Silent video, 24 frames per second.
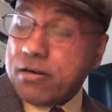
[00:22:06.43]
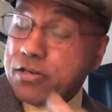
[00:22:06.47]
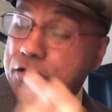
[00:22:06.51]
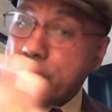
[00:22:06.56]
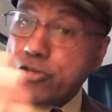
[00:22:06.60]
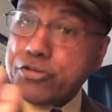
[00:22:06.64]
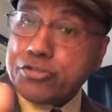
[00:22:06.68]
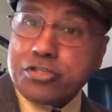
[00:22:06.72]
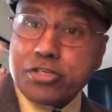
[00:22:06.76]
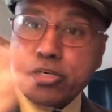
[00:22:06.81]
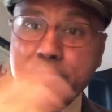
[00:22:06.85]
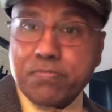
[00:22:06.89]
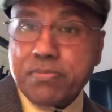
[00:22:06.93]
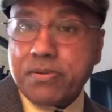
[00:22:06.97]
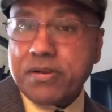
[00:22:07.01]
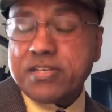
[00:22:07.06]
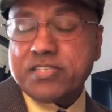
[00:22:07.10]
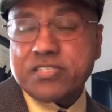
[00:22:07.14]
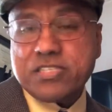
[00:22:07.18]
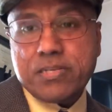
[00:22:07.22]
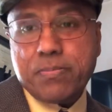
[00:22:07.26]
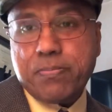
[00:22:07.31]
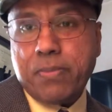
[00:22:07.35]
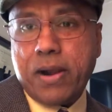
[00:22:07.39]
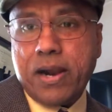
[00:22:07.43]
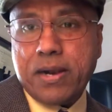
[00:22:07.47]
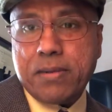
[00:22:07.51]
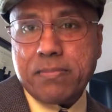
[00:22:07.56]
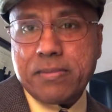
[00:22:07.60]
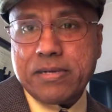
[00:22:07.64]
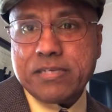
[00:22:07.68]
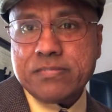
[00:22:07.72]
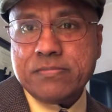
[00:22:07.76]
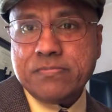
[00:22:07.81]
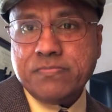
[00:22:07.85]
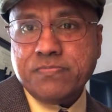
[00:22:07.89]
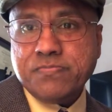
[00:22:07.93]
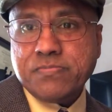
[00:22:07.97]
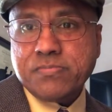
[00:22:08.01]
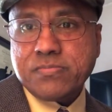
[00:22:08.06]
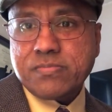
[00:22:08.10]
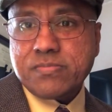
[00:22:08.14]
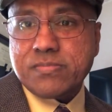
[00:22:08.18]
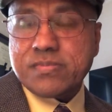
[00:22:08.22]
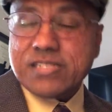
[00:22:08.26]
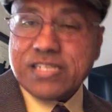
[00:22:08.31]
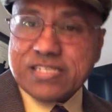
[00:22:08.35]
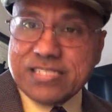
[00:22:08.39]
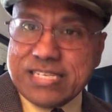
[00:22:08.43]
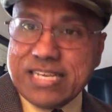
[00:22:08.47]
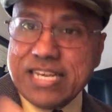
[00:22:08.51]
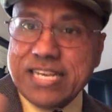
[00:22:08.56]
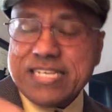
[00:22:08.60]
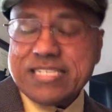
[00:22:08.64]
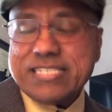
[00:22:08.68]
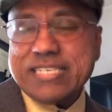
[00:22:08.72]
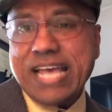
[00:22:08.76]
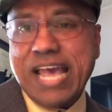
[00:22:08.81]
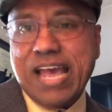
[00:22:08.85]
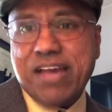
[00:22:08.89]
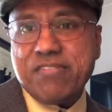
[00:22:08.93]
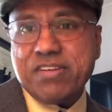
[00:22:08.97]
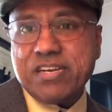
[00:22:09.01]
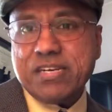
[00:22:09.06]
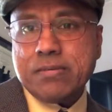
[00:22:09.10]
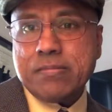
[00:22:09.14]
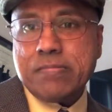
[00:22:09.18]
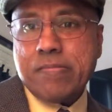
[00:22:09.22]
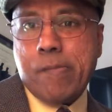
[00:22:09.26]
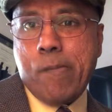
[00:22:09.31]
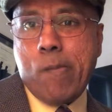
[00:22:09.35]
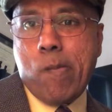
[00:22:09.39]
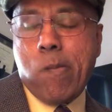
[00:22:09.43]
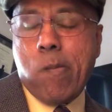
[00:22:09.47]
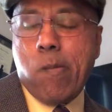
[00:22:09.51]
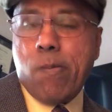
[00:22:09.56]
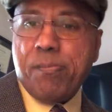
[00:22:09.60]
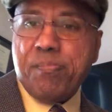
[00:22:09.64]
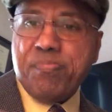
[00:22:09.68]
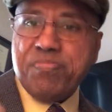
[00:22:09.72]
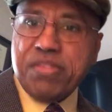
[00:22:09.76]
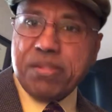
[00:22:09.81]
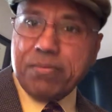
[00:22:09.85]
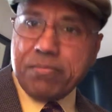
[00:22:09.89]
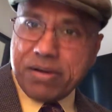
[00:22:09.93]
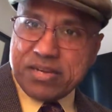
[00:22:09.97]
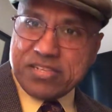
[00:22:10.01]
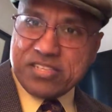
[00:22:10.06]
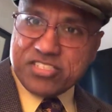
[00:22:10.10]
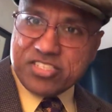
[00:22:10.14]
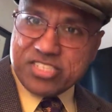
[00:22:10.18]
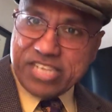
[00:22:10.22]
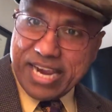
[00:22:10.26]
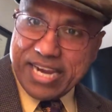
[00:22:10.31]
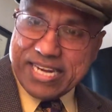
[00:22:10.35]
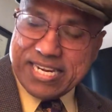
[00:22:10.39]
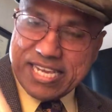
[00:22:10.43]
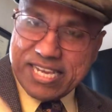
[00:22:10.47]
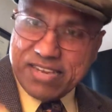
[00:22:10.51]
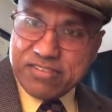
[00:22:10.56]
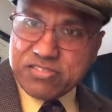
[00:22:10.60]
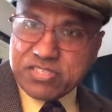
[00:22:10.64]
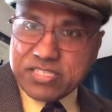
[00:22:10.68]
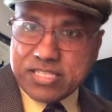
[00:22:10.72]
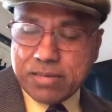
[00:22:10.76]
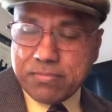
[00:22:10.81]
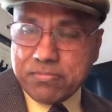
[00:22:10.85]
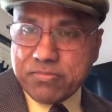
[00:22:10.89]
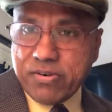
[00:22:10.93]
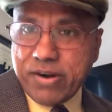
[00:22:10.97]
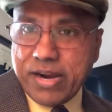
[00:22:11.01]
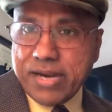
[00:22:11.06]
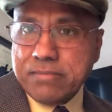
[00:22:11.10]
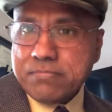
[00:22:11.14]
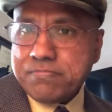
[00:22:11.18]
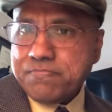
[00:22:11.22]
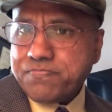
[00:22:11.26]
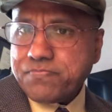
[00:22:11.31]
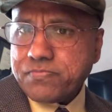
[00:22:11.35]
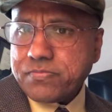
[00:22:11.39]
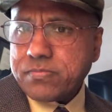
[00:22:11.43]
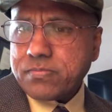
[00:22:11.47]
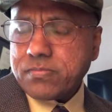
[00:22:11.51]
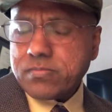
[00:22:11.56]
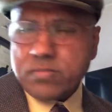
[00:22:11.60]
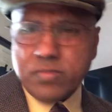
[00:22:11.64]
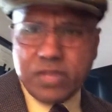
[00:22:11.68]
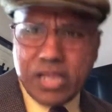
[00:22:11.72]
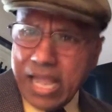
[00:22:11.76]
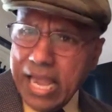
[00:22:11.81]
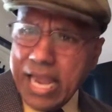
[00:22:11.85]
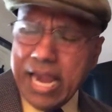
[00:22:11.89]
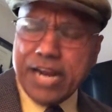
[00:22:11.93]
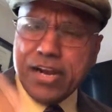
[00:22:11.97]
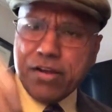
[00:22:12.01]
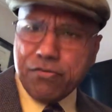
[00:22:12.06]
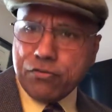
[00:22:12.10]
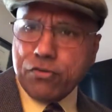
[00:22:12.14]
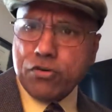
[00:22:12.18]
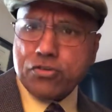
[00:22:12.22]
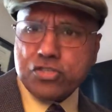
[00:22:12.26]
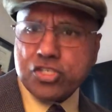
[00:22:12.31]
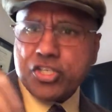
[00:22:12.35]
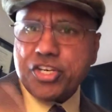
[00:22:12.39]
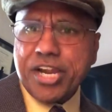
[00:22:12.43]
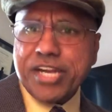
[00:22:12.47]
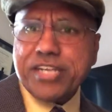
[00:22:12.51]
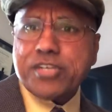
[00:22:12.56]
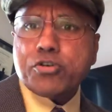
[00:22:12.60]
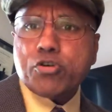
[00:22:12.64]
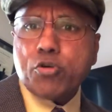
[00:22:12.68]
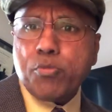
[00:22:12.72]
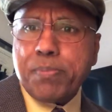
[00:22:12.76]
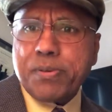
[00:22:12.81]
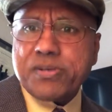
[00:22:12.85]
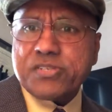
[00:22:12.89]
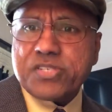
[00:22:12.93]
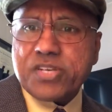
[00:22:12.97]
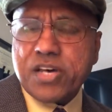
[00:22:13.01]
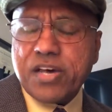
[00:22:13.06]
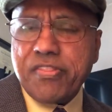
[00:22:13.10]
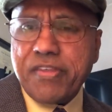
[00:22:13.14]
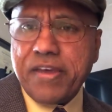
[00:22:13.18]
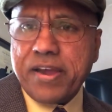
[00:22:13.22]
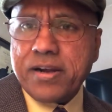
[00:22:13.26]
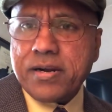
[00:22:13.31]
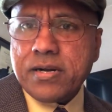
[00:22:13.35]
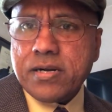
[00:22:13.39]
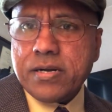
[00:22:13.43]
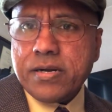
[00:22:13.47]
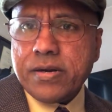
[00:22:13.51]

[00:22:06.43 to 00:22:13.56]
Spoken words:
Houston Police Department. Cities have it, but the state gives them, right? And of course, state troopers are there.